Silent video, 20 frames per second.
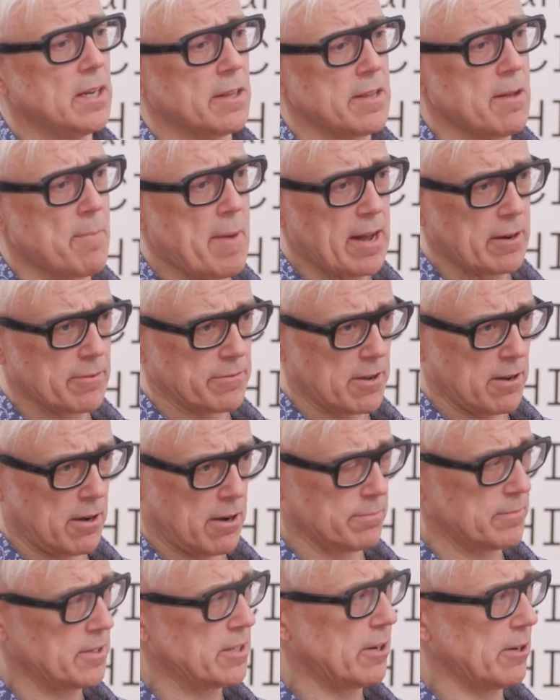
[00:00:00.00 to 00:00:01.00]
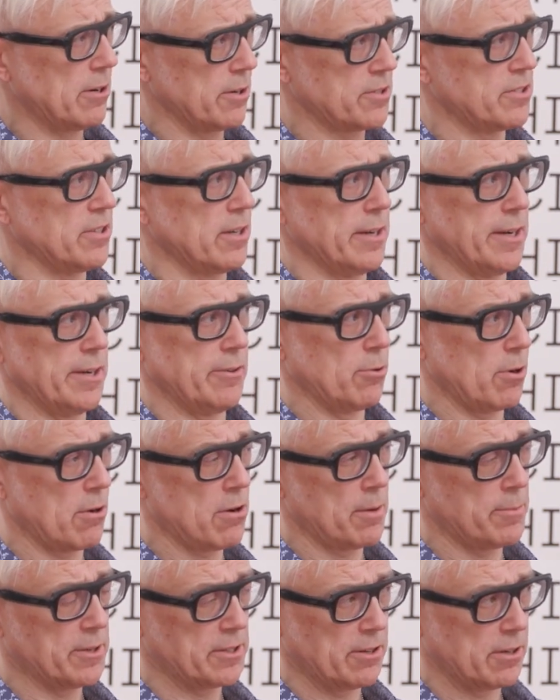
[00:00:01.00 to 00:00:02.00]
the amount of carbon dioxide or
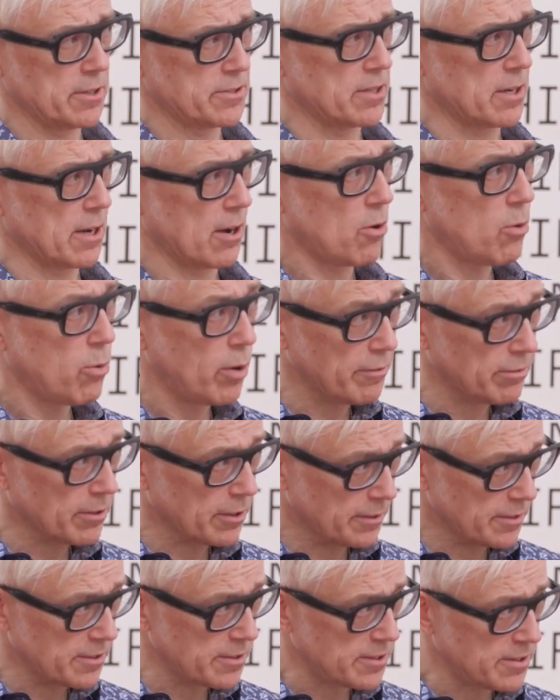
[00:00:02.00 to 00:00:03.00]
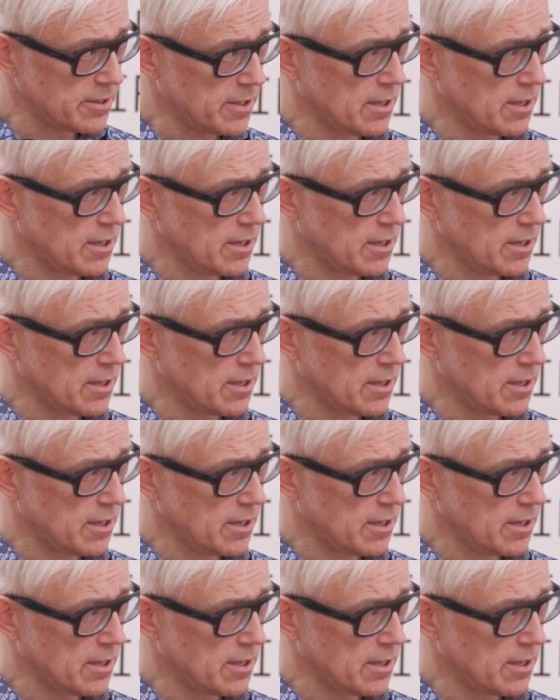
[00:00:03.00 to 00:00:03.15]
carbon dioxide equivalent